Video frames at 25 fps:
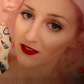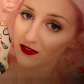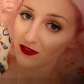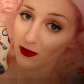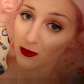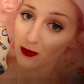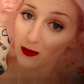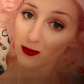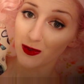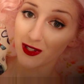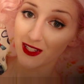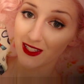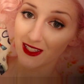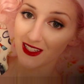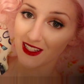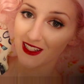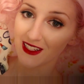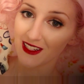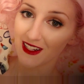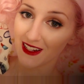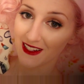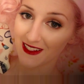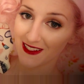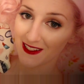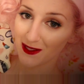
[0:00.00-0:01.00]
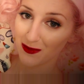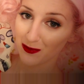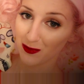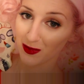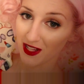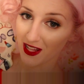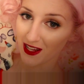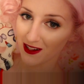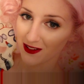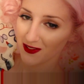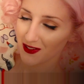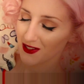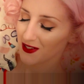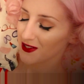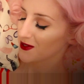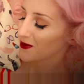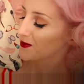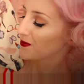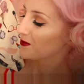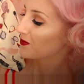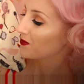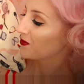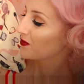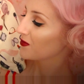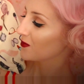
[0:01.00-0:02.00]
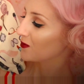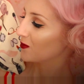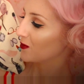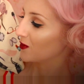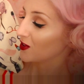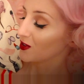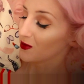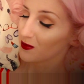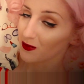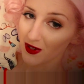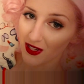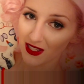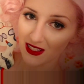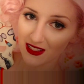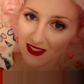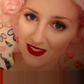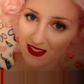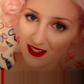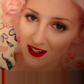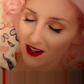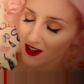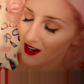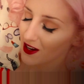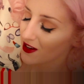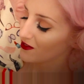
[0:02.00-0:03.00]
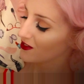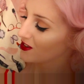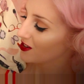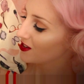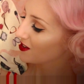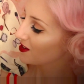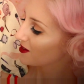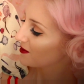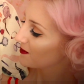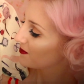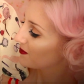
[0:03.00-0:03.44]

of a really nice blouse. The buttons are covered.